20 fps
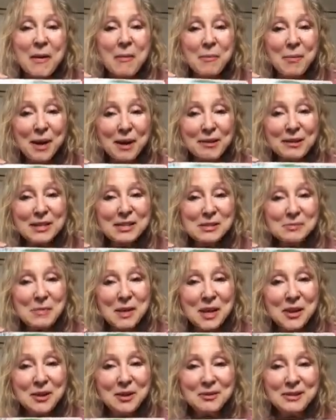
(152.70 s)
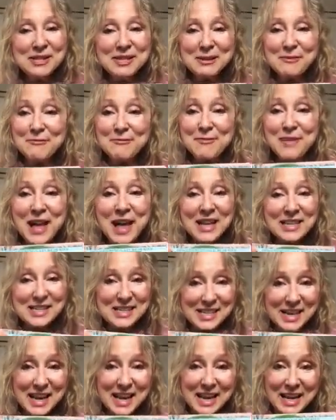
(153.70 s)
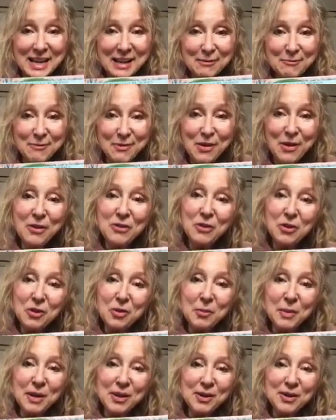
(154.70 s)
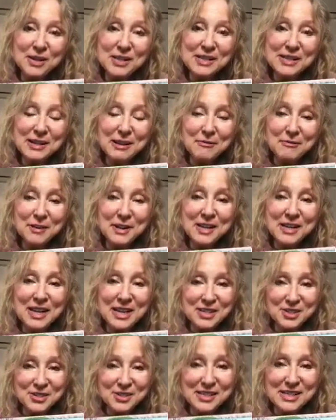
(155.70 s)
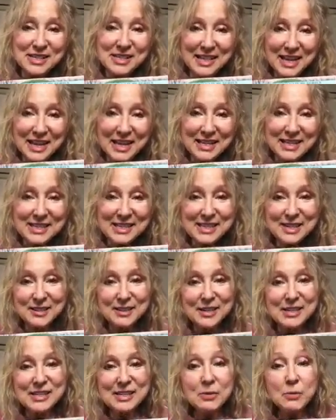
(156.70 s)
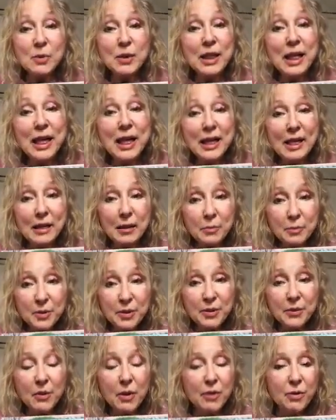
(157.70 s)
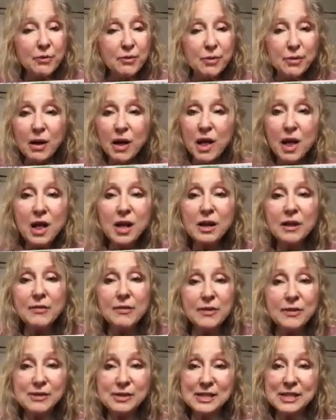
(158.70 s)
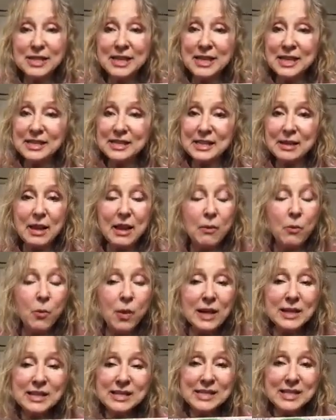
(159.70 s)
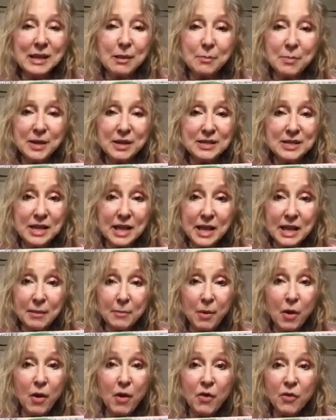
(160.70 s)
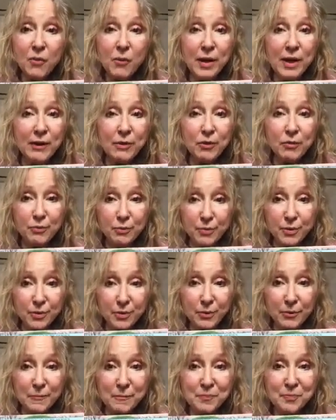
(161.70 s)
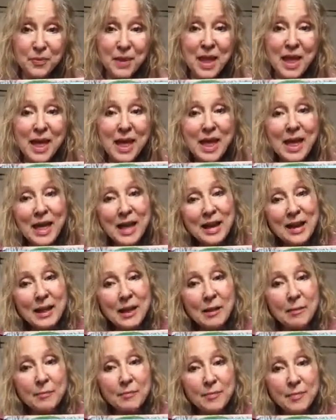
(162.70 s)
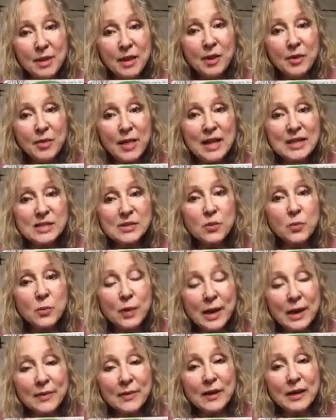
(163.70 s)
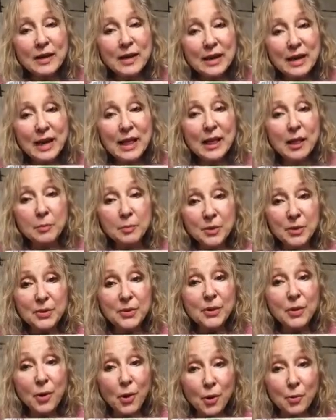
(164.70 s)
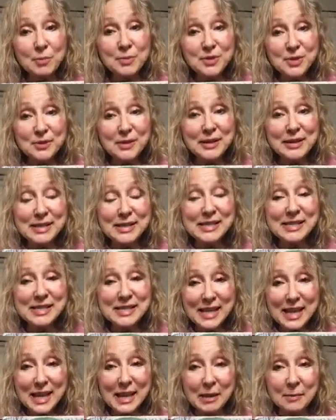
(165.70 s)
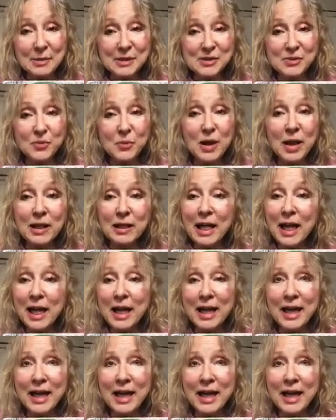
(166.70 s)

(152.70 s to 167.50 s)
Mary's Meadow is a fascinating volume in our Discovering Nature and Science series that will help you through all of those things, one step at a time, all the way through. And that's a way that can help you to cope during this time as well.